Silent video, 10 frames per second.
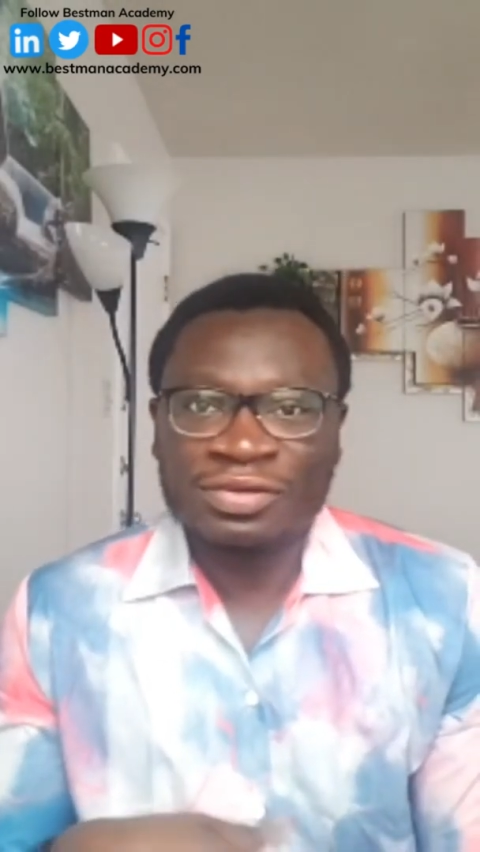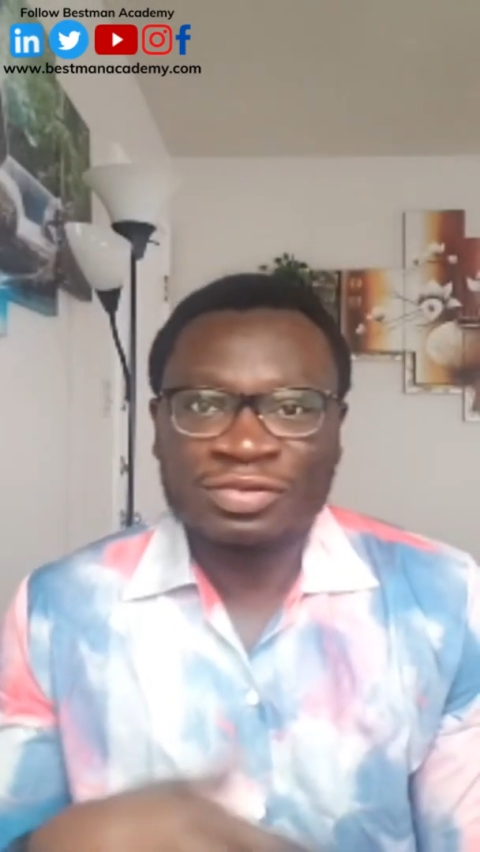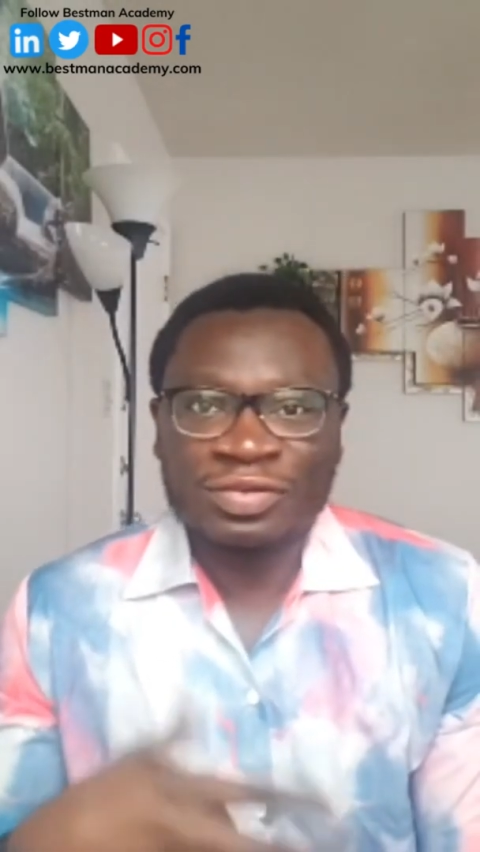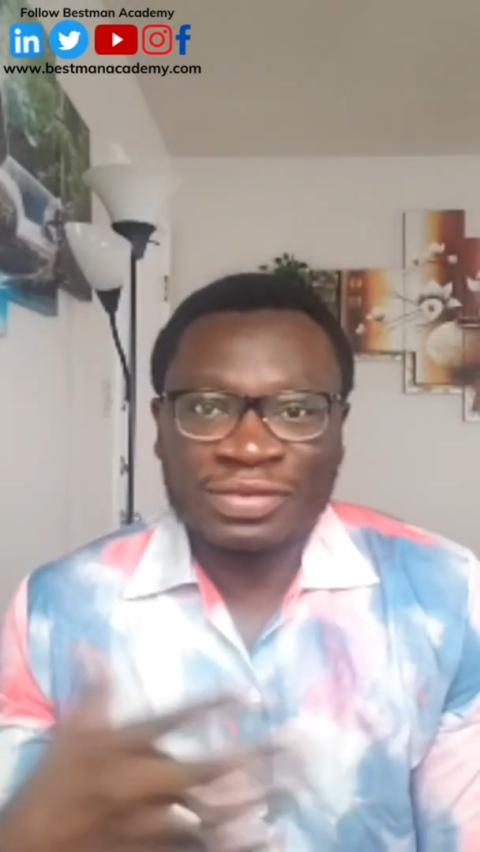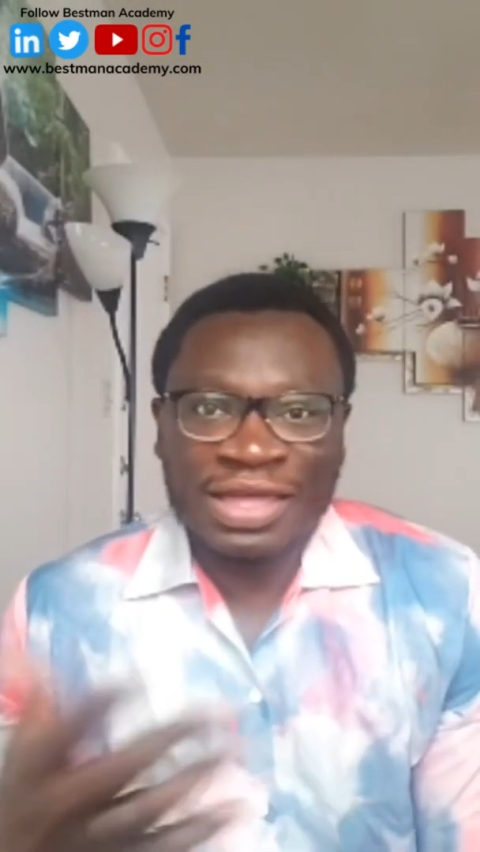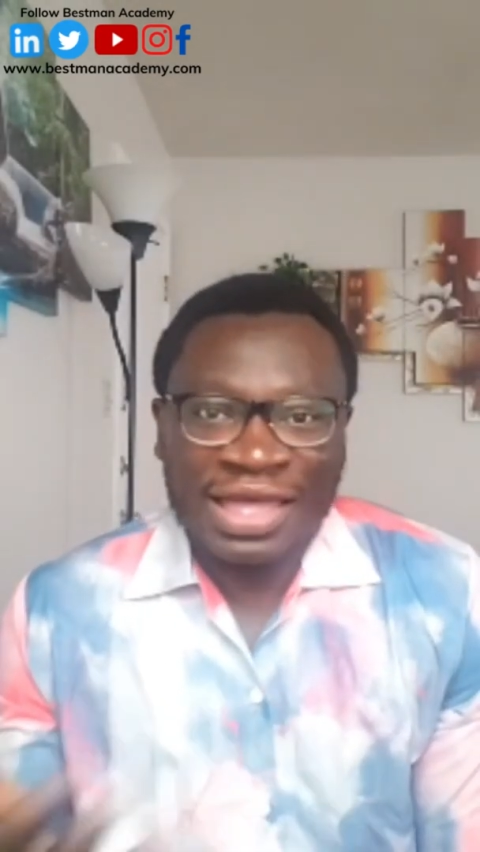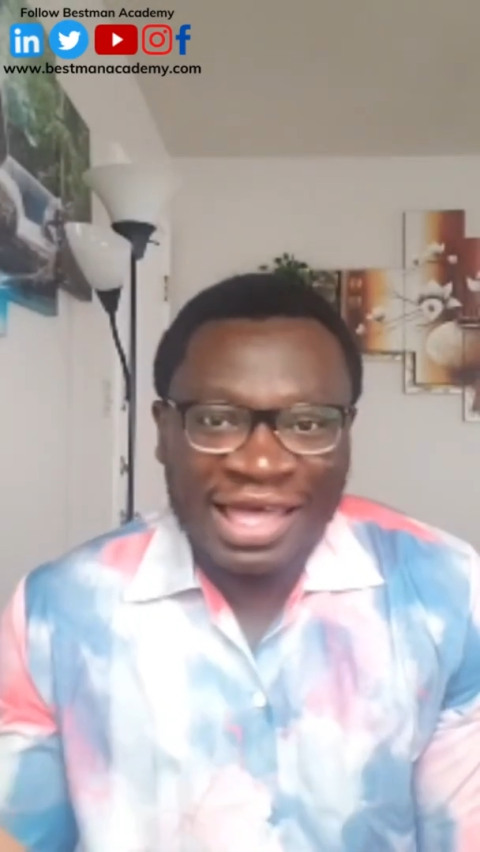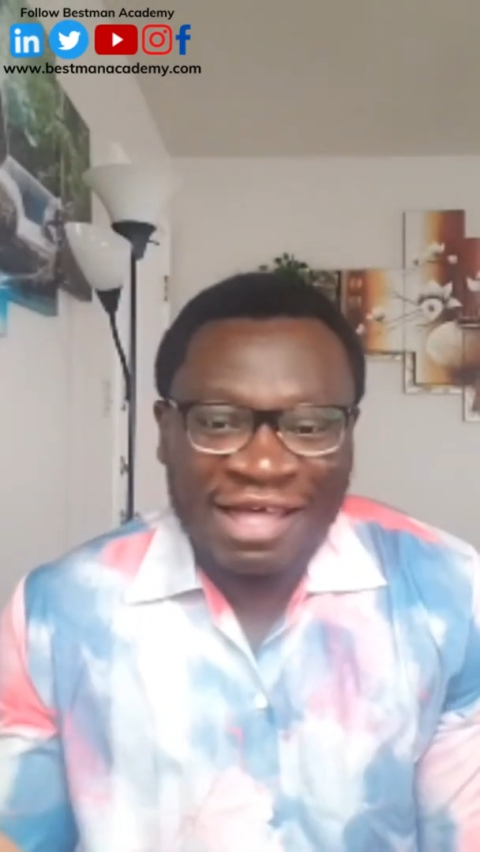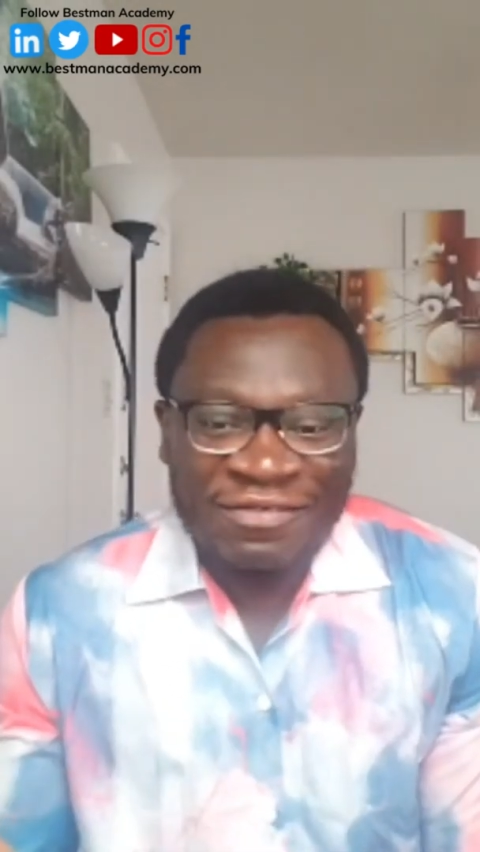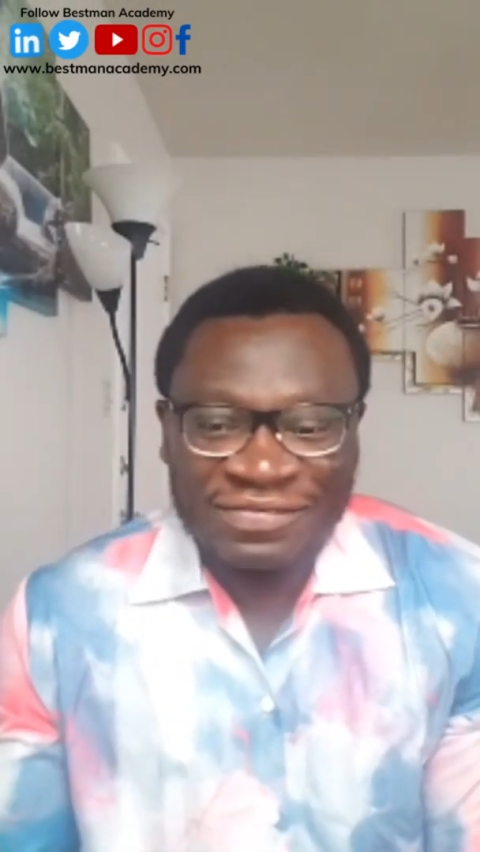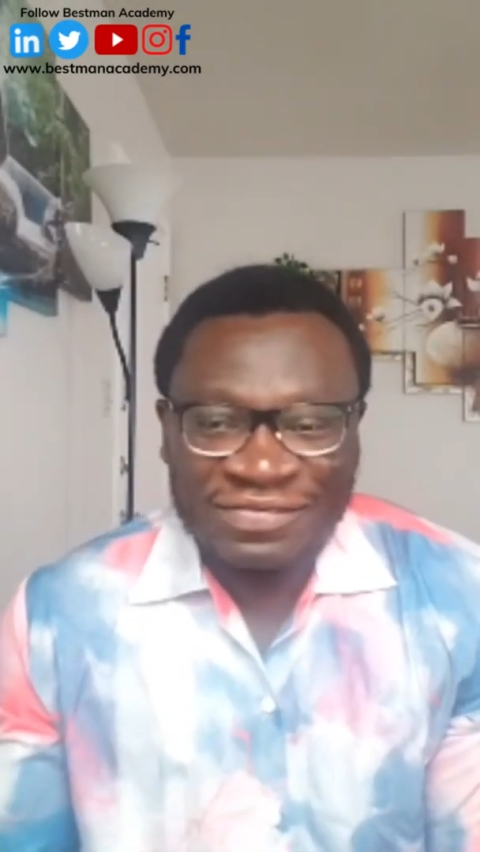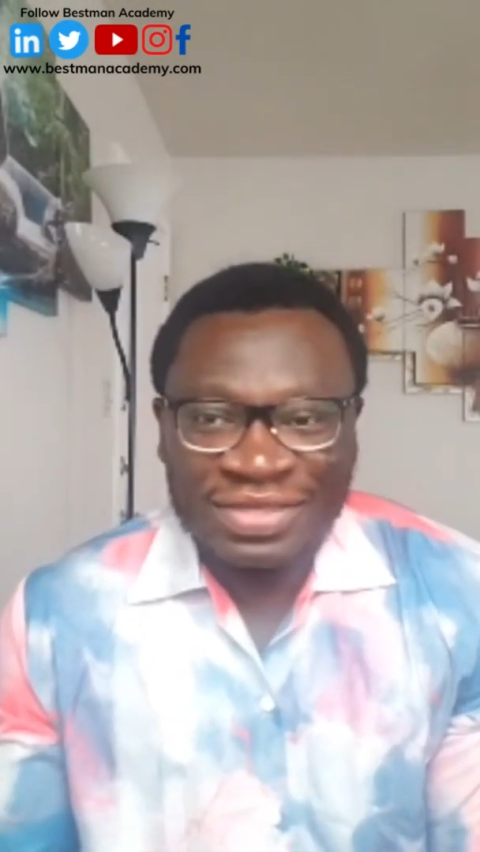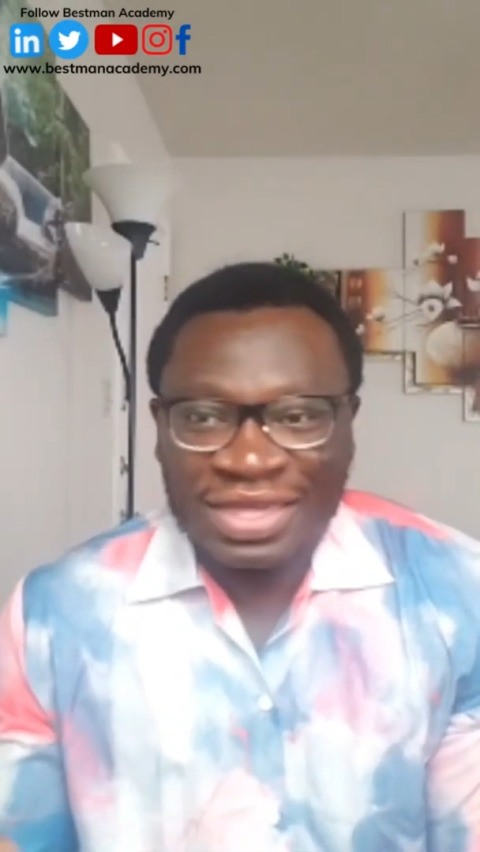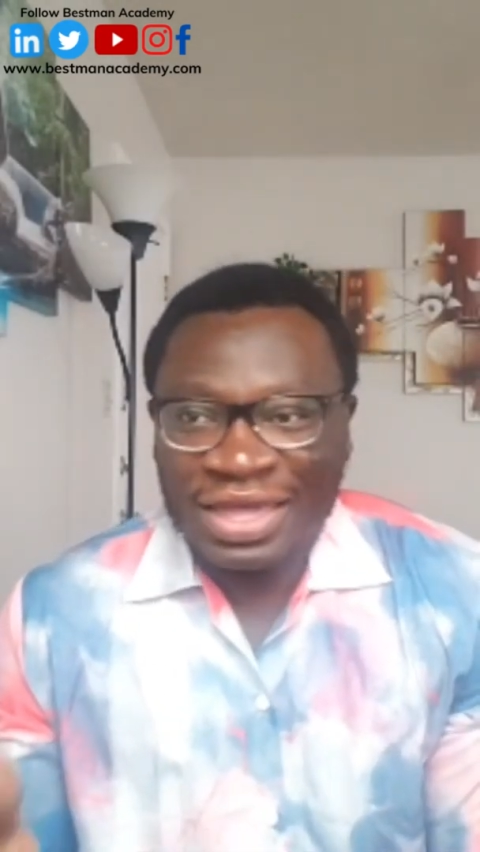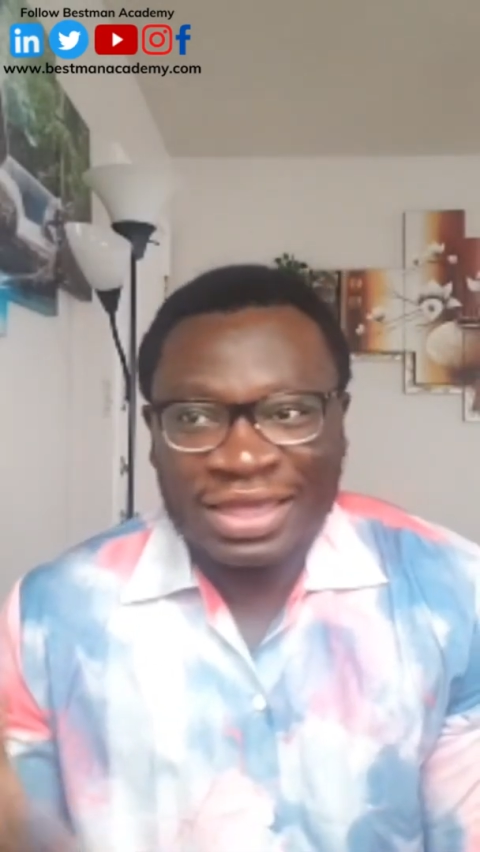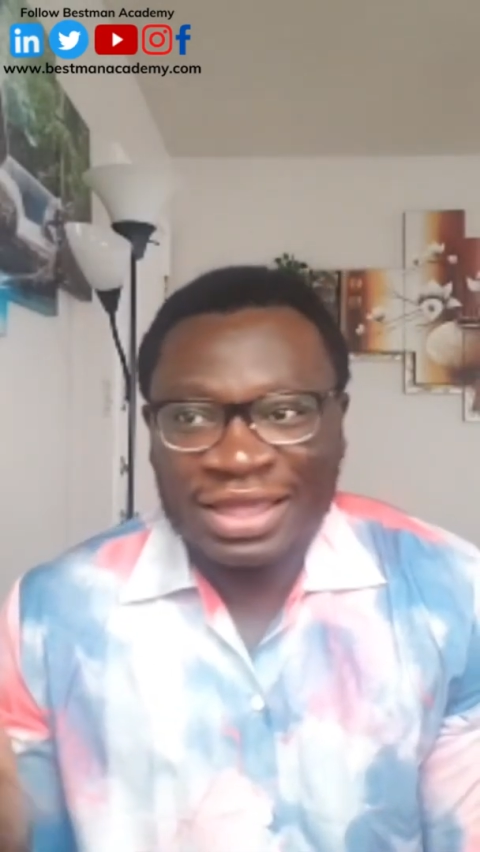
you know, to have,